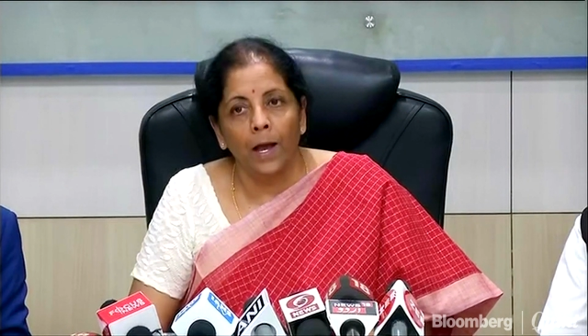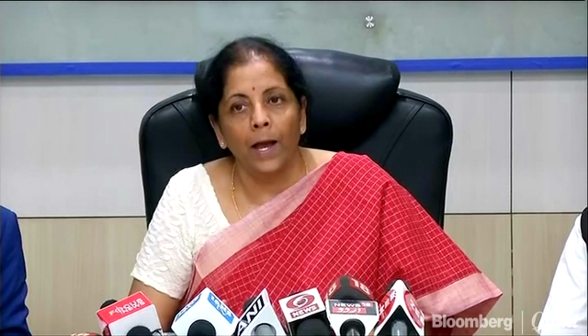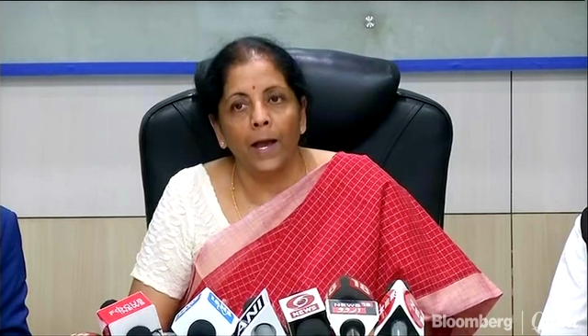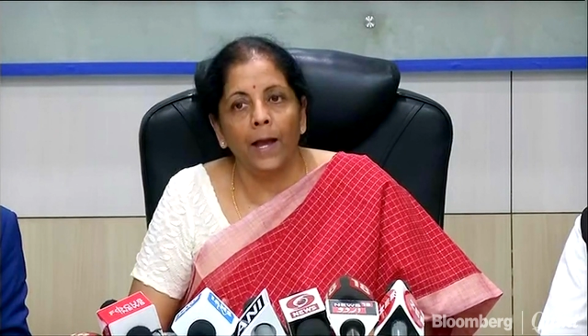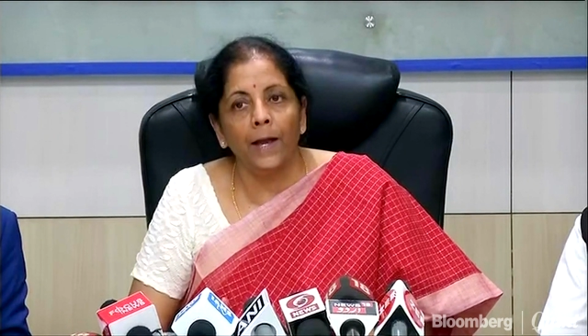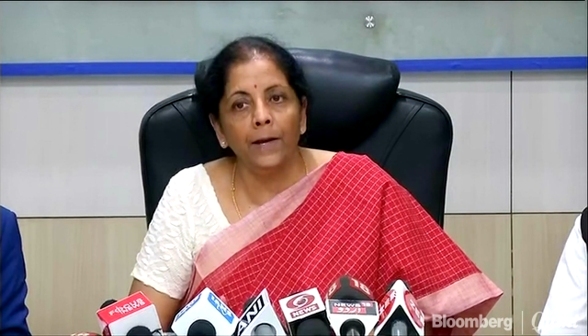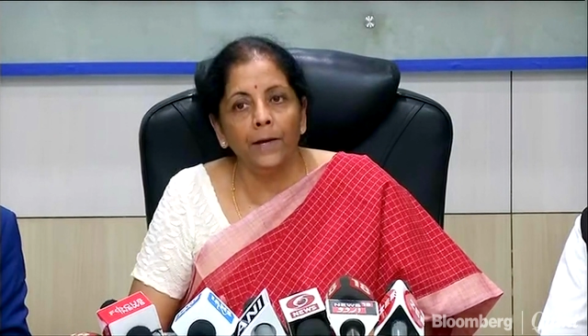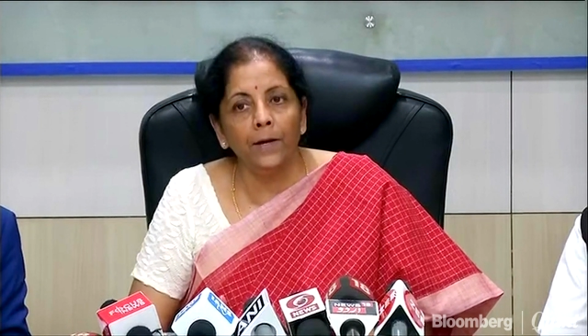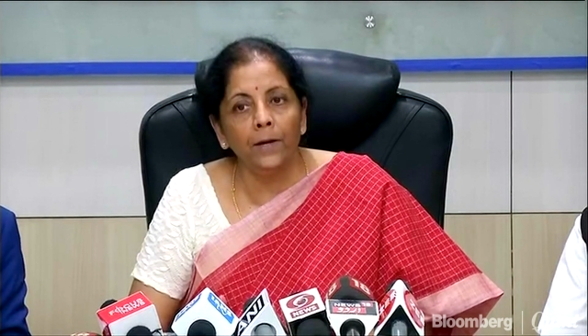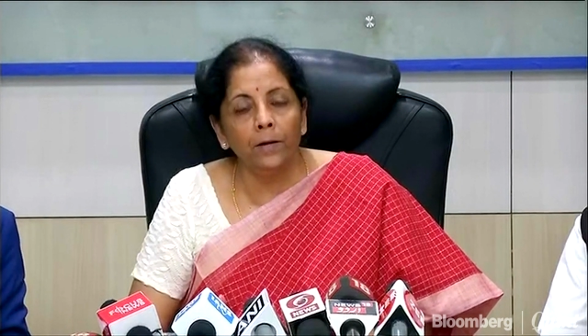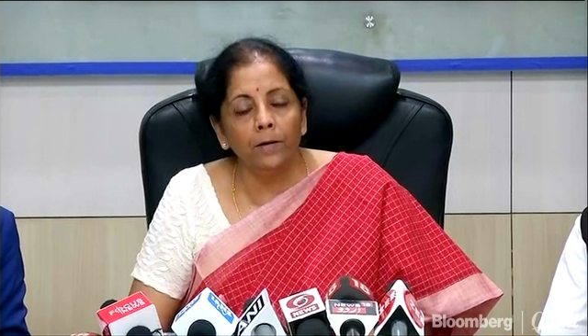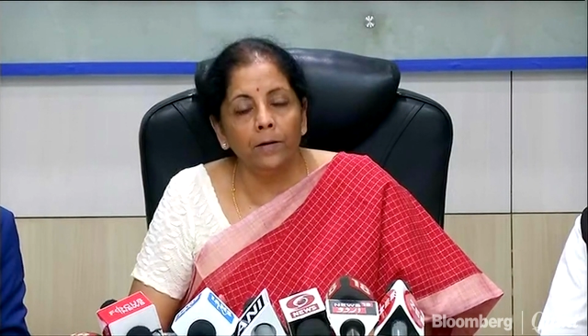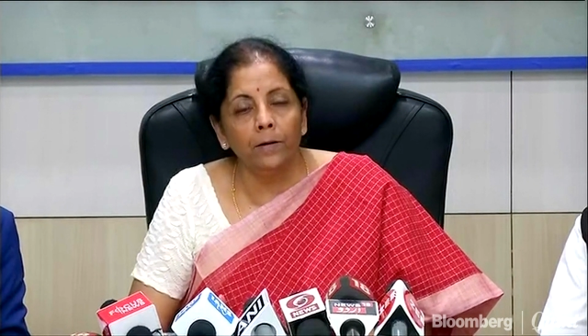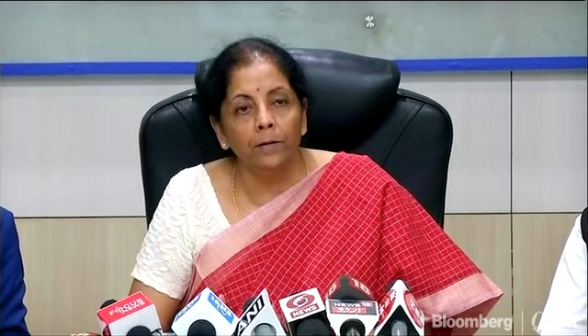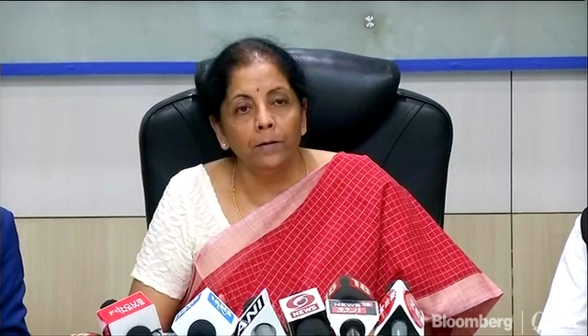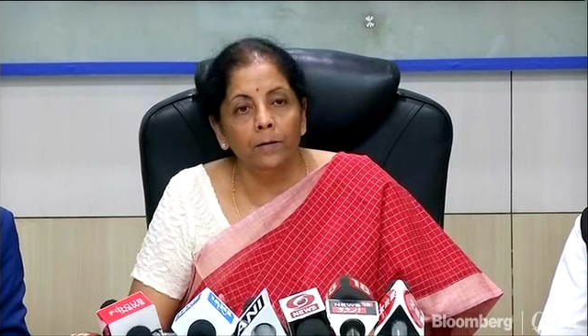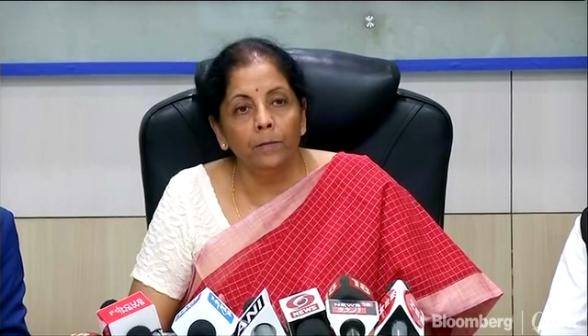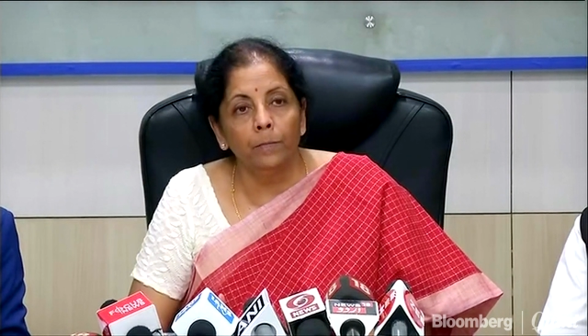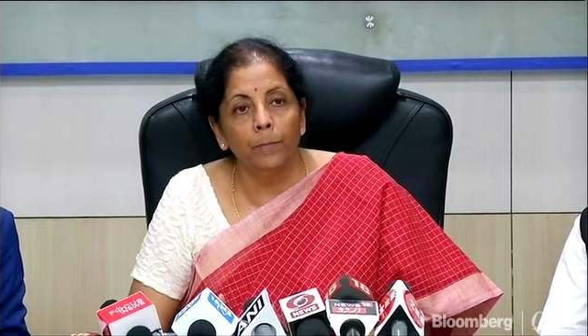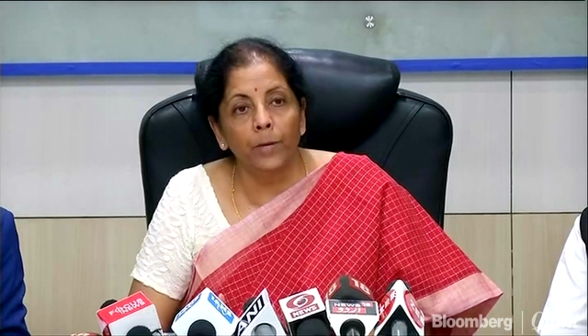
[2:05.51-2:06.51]
and
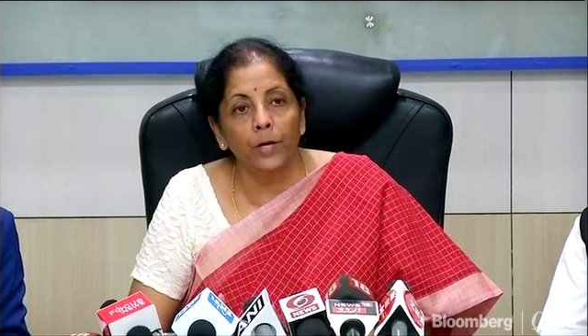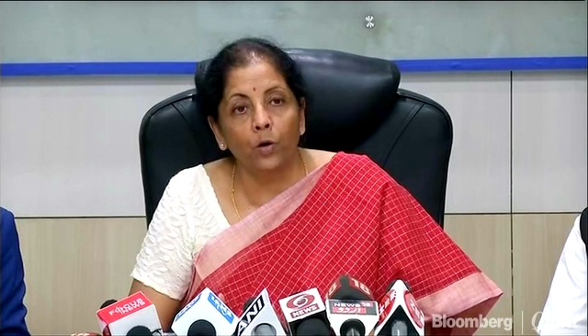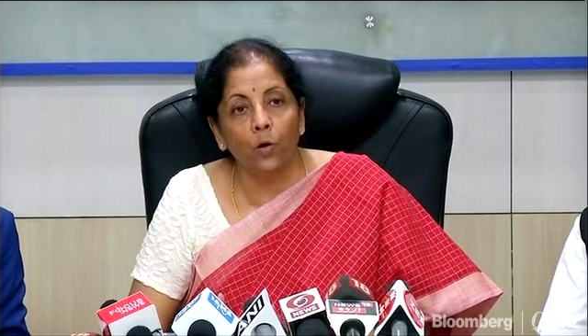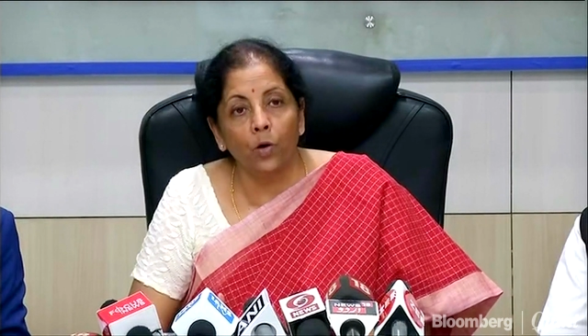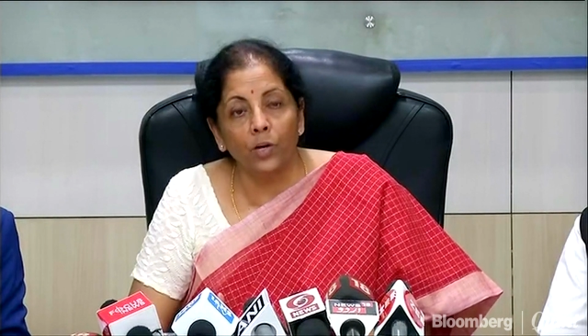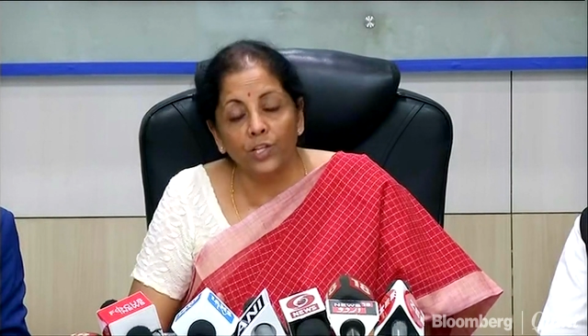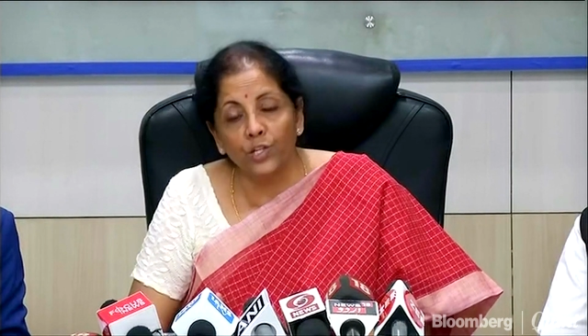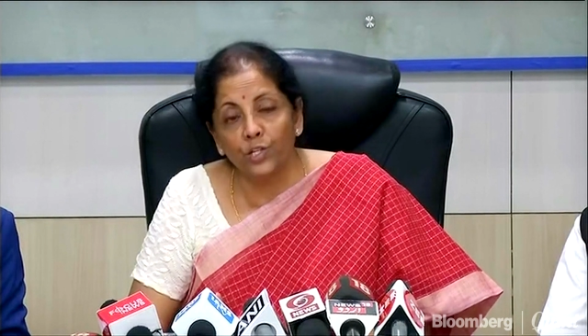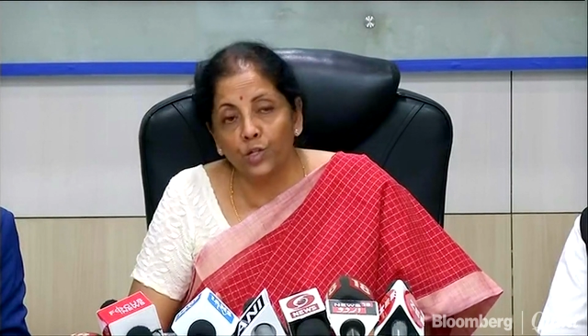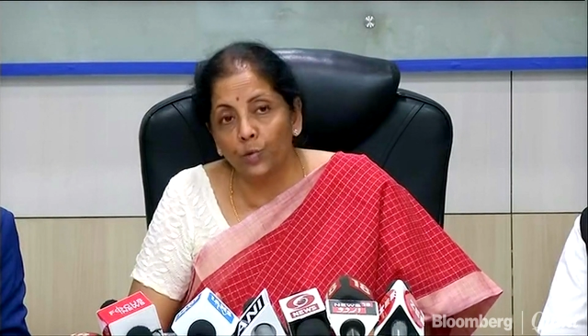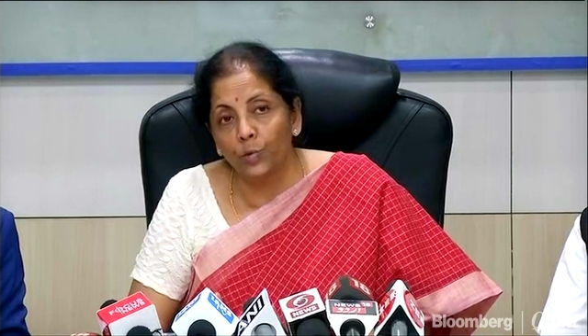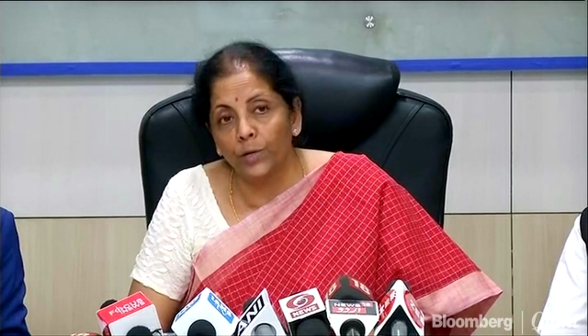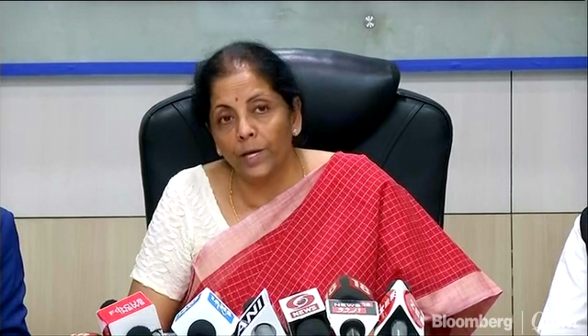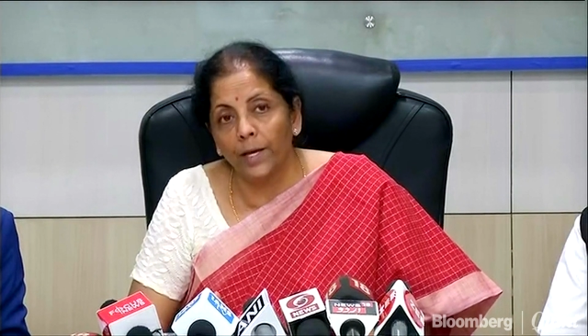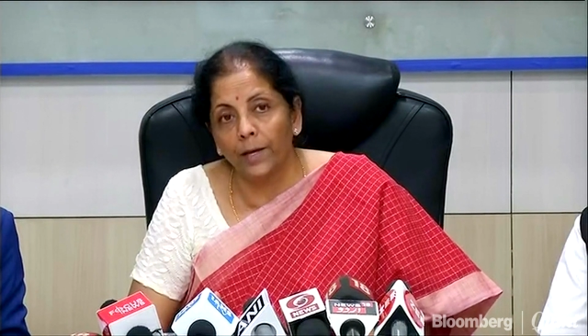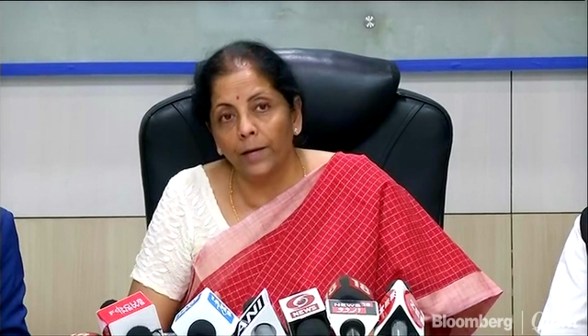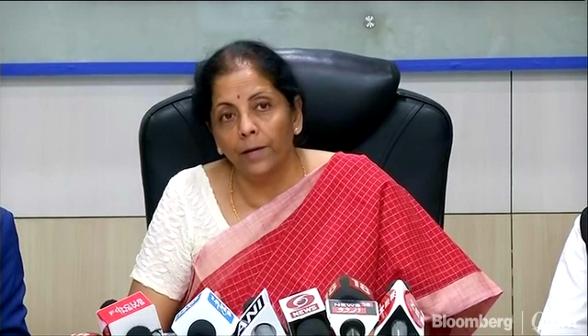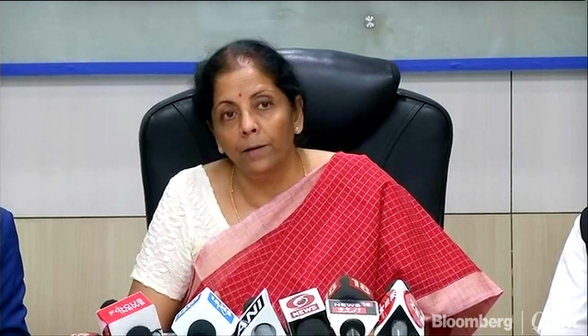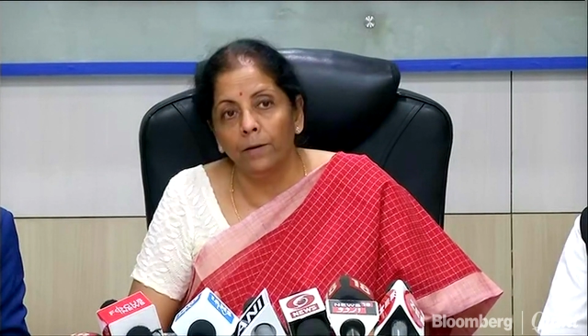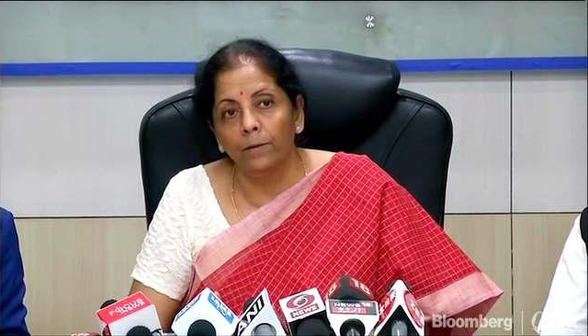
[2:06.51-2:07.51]
because
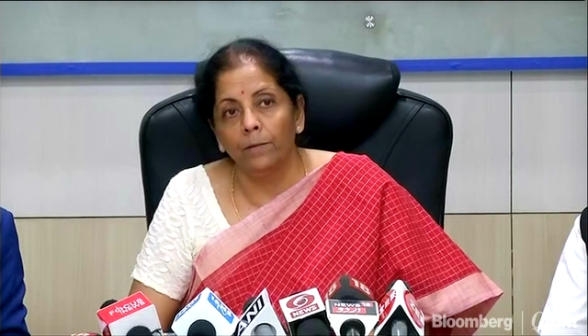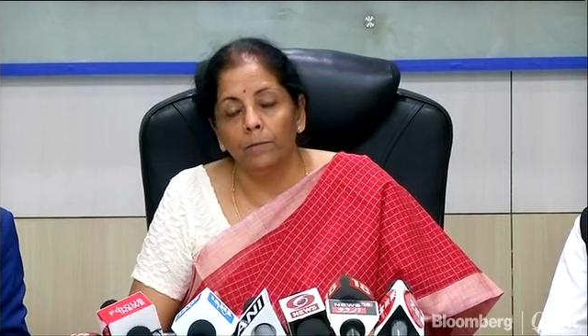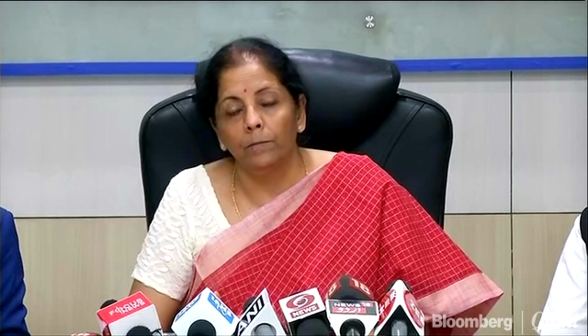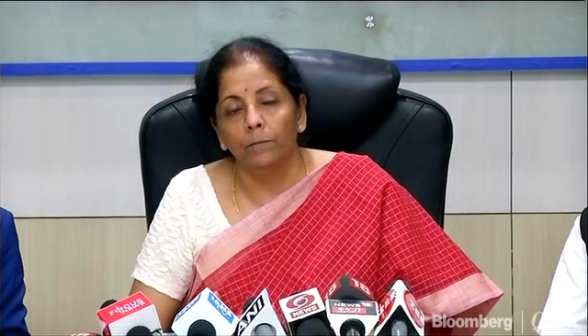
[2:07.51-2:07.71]
today